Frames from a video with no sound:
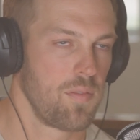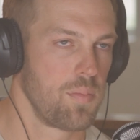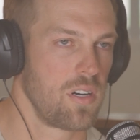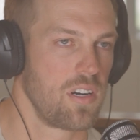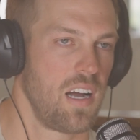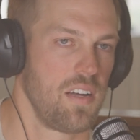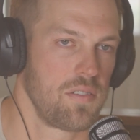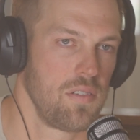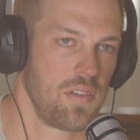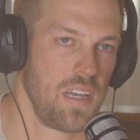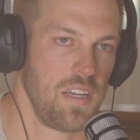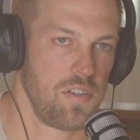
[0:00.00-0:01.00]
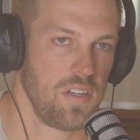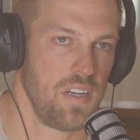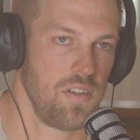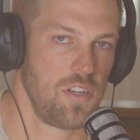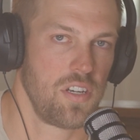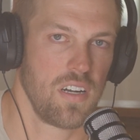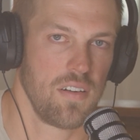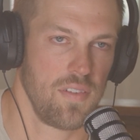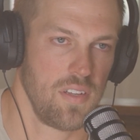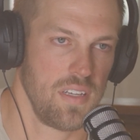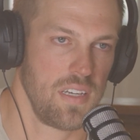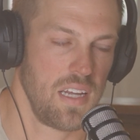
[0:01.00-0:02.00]
a burger house location in
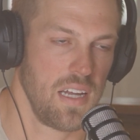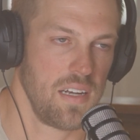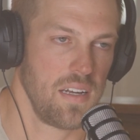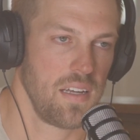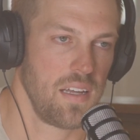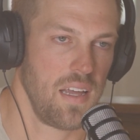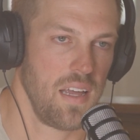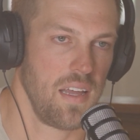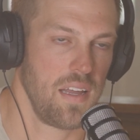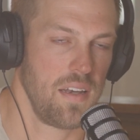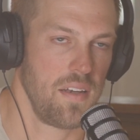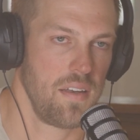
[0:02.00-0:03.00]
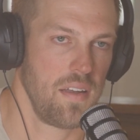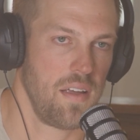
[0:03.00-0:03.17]
Cherville, Indiana, and